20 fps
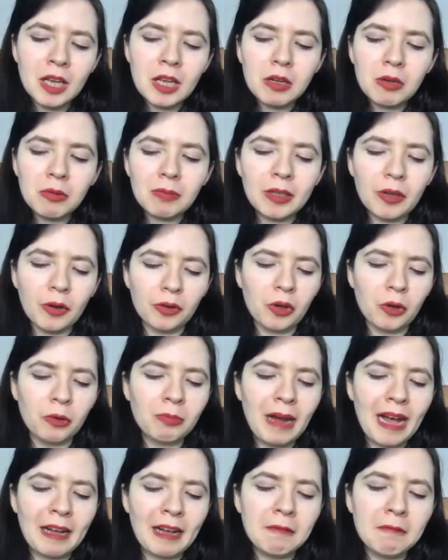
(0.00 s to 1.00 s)
We got on
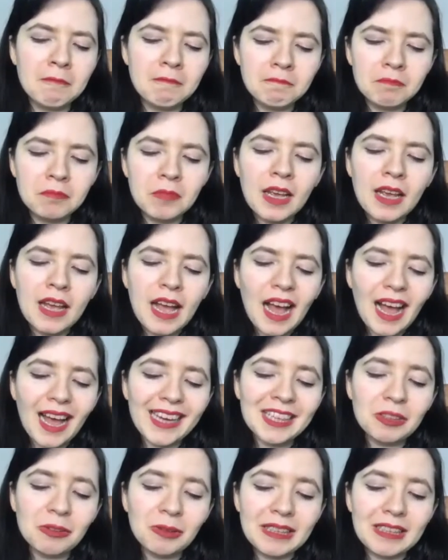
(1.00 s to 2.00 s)
well, I
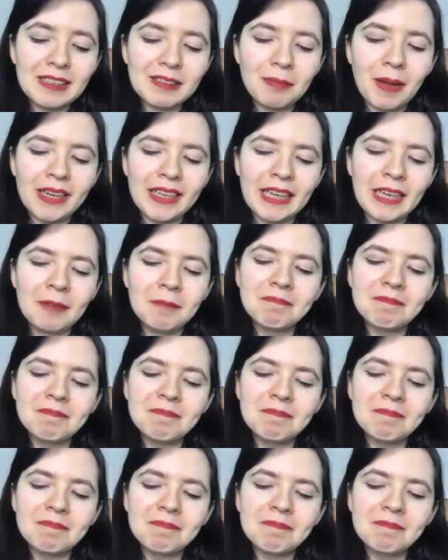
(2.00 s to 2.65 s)
enjoyed his money,